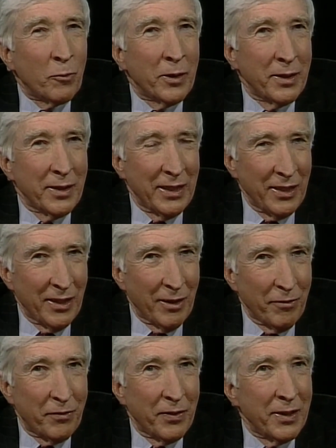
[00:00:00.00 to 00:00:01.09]
There weren't
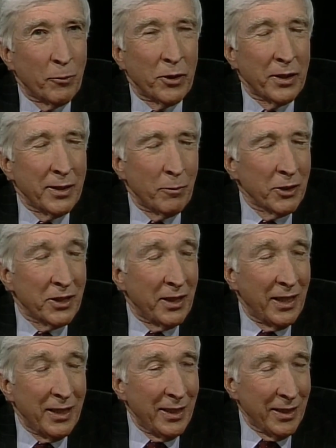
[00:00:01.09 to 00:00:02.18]
enough, and there weren't. There wasn't
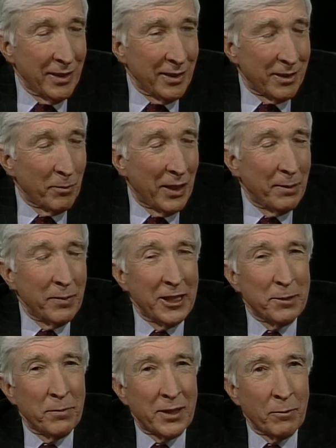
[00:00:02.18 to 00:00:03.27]
any, to my
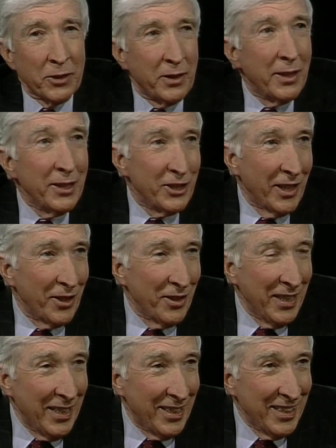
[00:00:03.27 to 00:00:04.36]
amazement, there wasn't any John
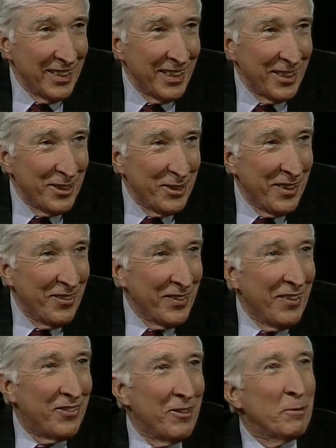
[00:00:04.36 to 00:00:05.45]
O'Hara. Now, if,
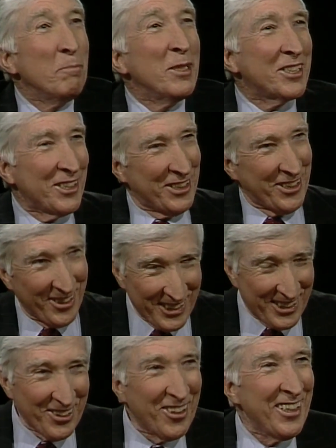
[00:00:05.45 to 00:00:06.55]
if there was Mr. Short
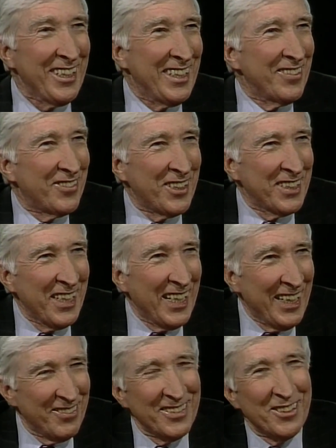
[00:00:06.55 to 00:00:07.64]
Story in the first
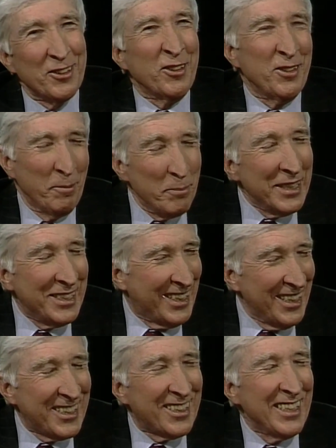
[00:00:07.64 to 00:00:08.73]
half, of uh, the
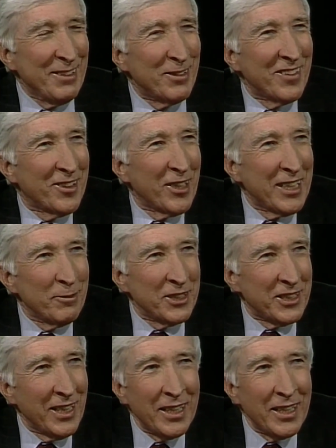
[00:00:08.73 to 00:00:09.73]
mid-century, you would have thought it was